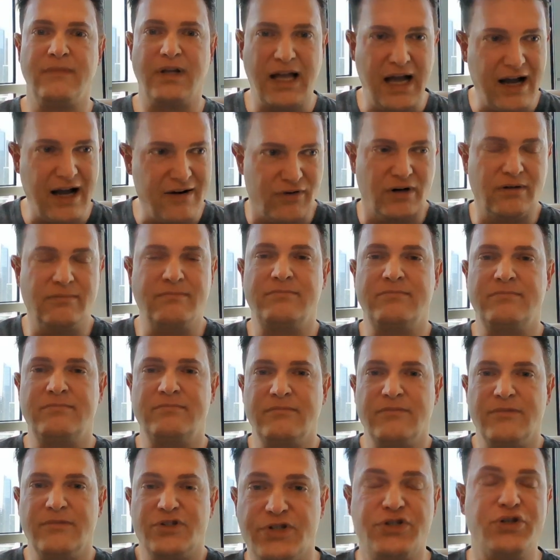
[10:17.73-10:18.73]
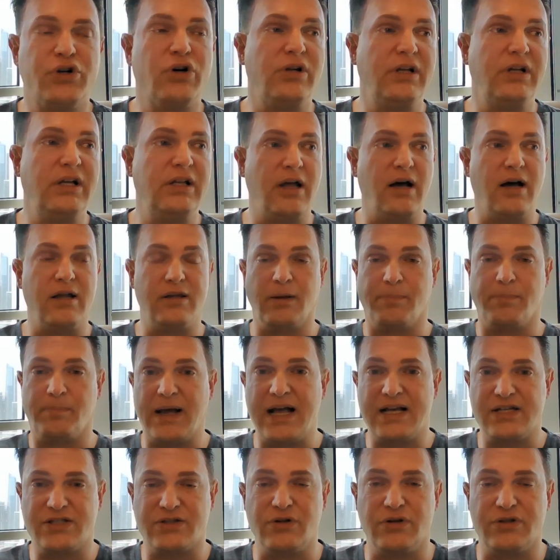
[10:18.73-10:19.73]
Ever. Certainly not in the
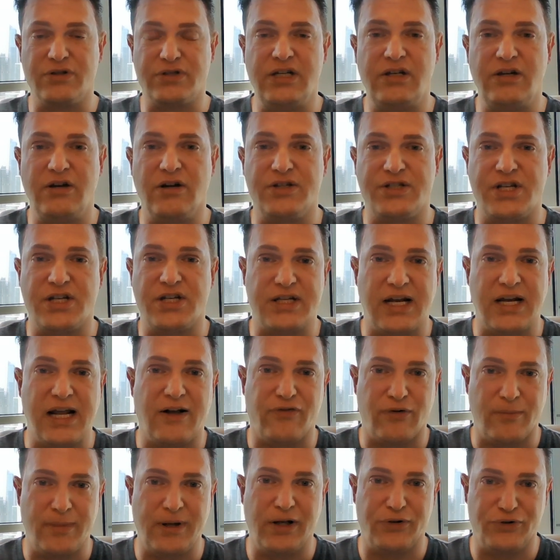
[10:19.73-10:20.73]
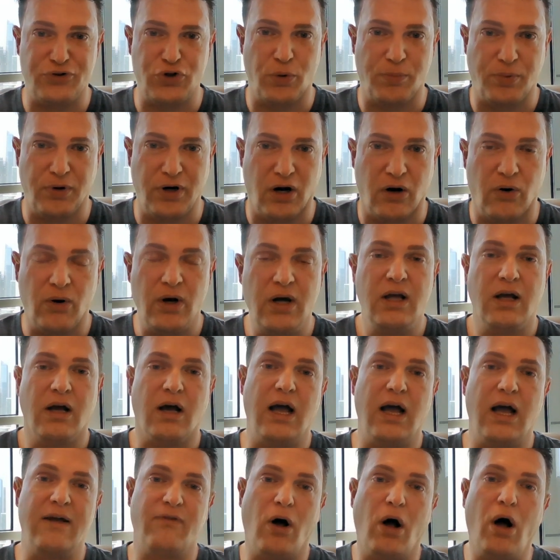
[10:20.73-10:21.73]
past 13 years as an alpha male 2.0.
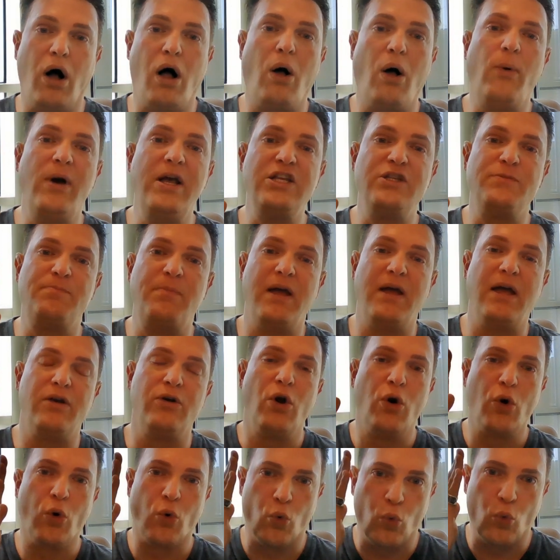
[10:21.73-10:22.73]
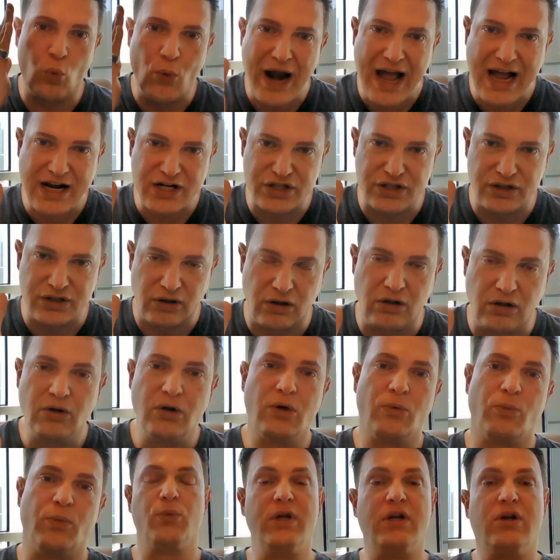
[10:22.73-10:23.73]
I have always been rational
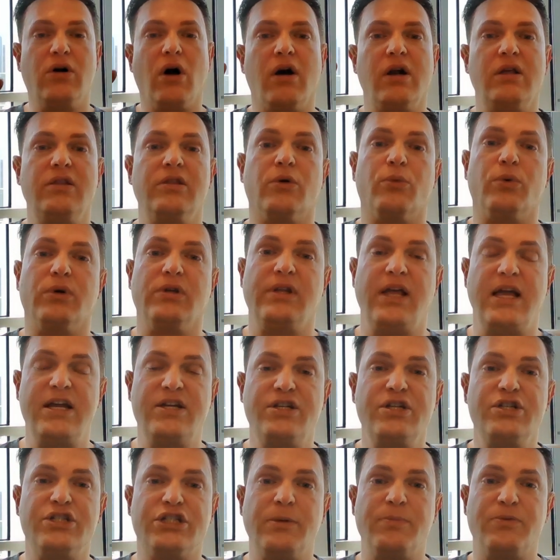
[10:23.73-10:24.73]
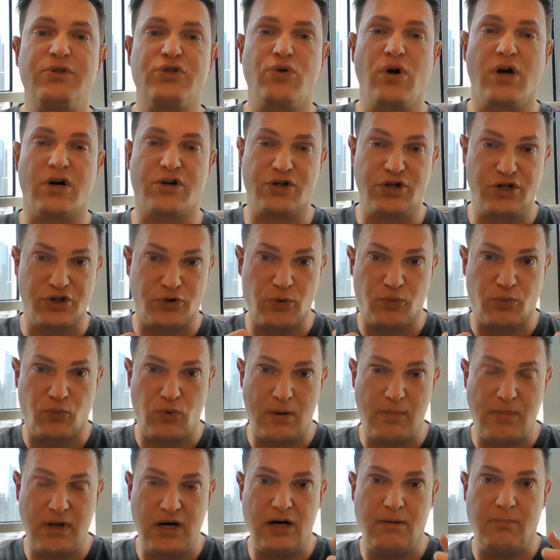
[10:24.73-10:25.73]
regarding the relationship structures with
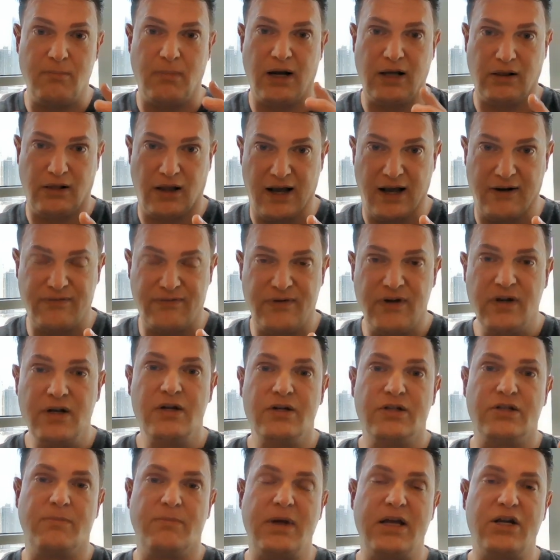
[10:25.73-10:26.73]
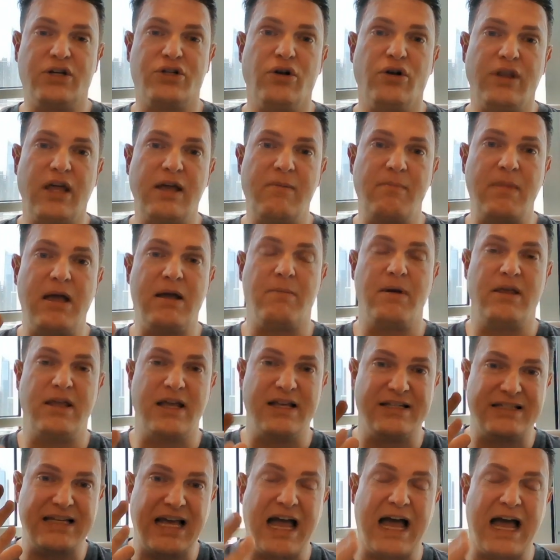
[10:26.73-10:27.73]
women in my life to make sure they make me
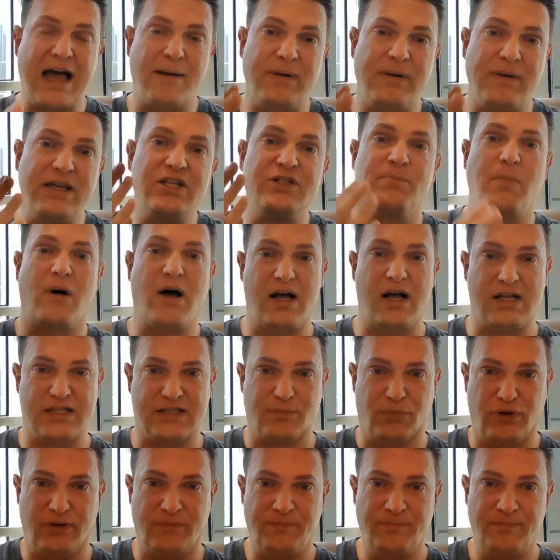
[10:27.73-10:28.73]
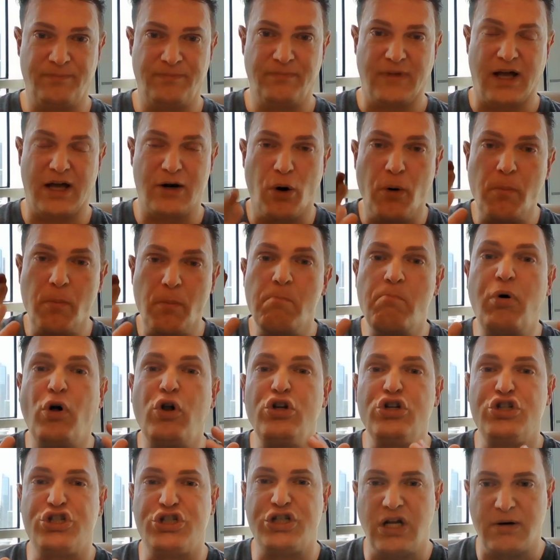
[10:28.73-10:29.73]
as happy as possible. I don't
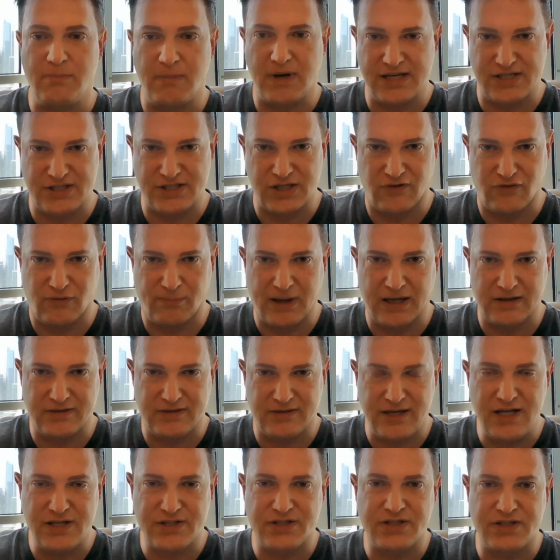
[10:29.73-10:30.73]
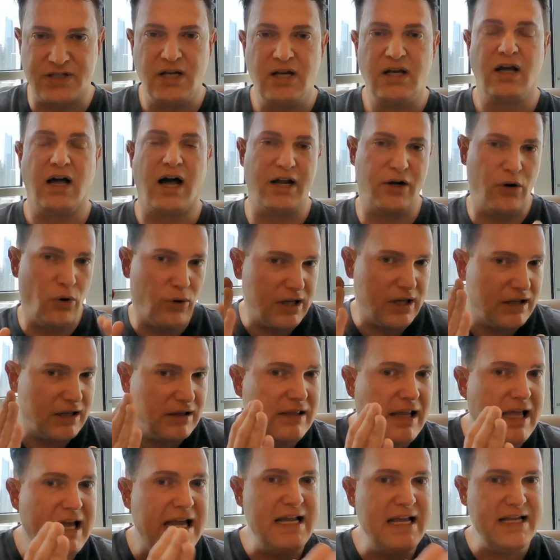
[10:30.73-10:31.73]
bullshit myself about this. I don't get
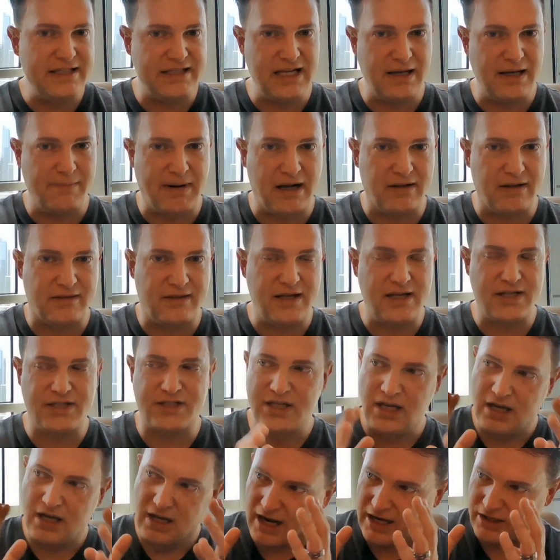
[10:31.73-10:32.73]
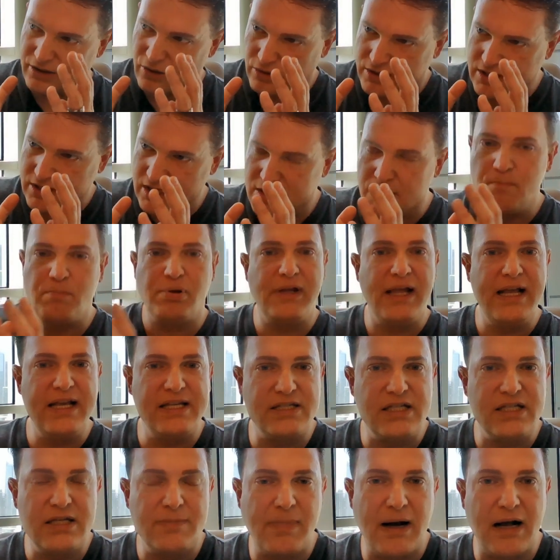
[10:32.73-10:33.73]
lazy about this. I don't get
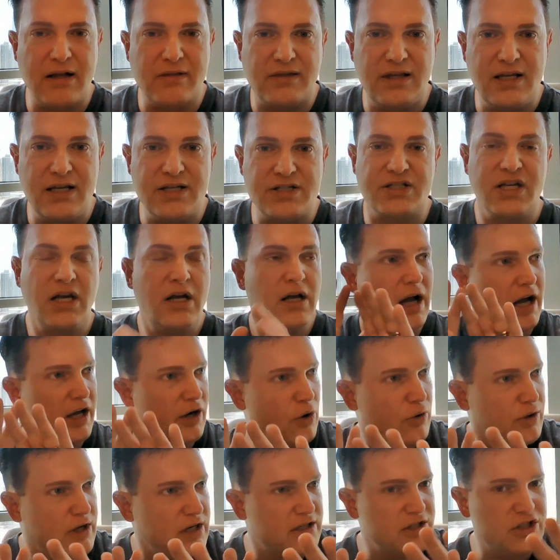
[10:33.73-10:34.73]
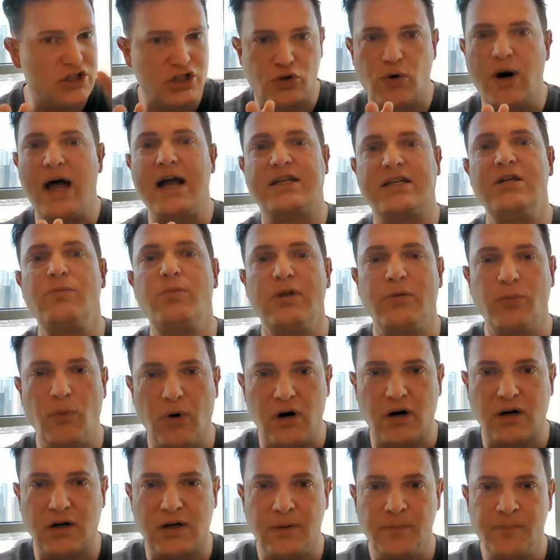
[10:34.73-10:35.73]
complacent about this. I don't get distracted with
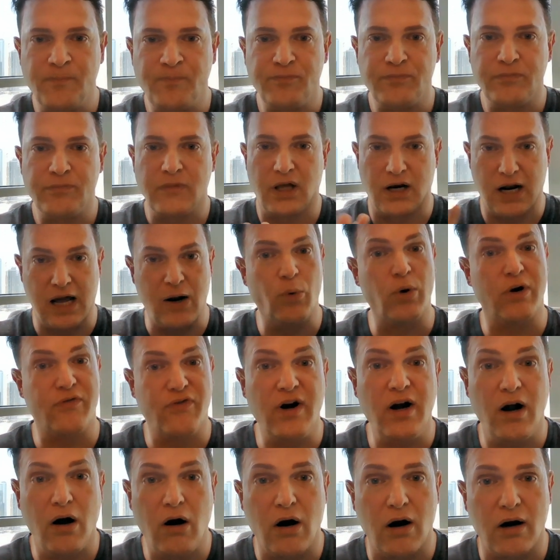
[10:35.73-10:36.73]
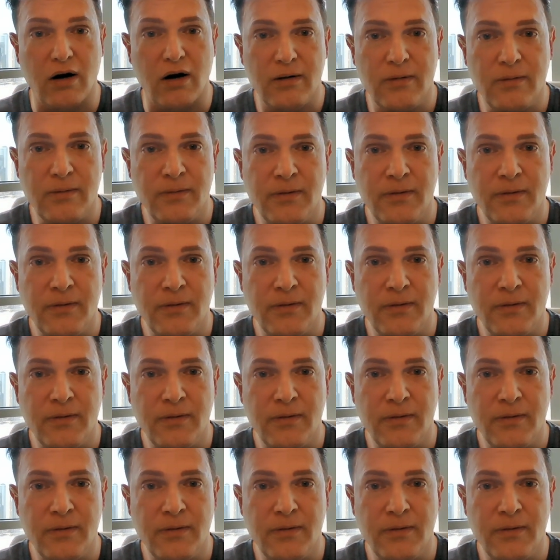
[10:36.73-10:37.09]
work. And I work very hard.